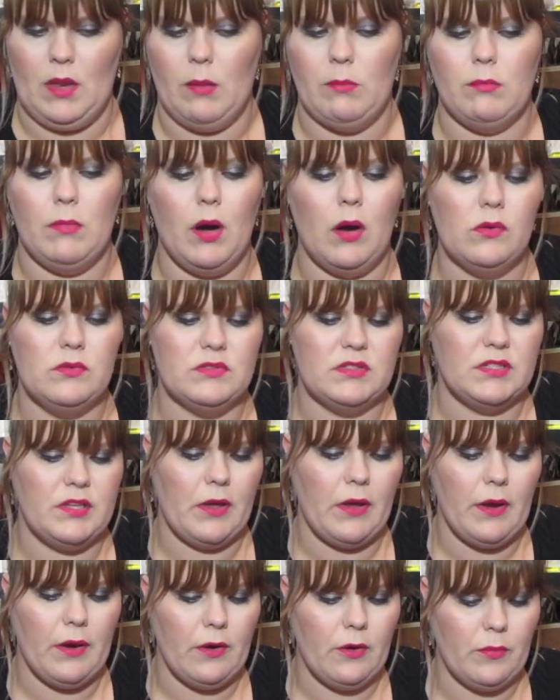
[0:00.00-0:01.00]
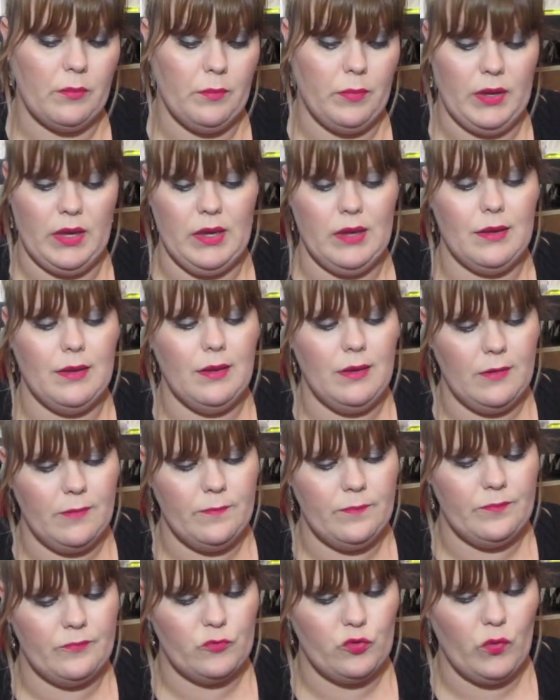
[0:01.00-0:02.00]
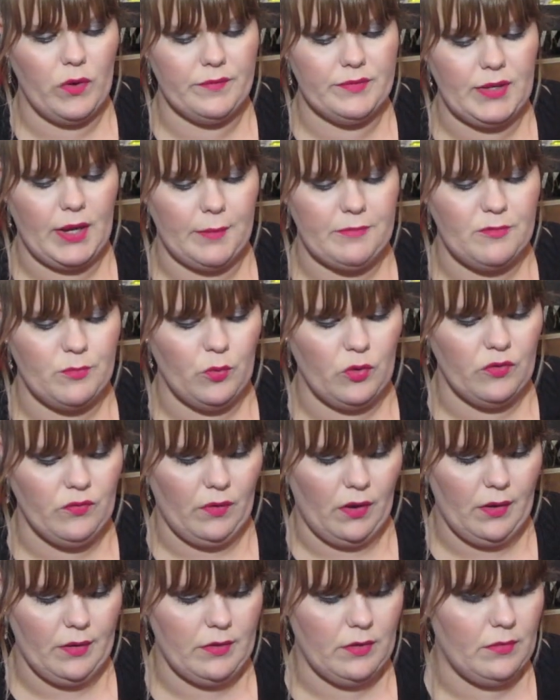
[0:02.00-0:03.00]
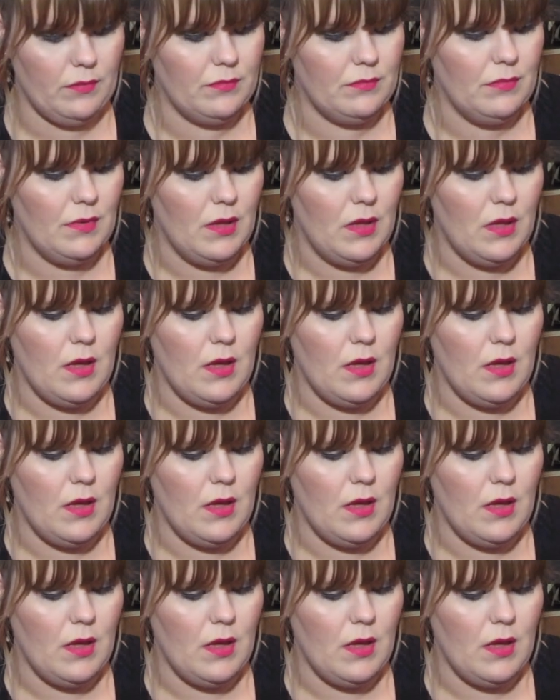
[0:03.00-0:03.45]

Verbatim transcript: Monsieur Big 12 times more volume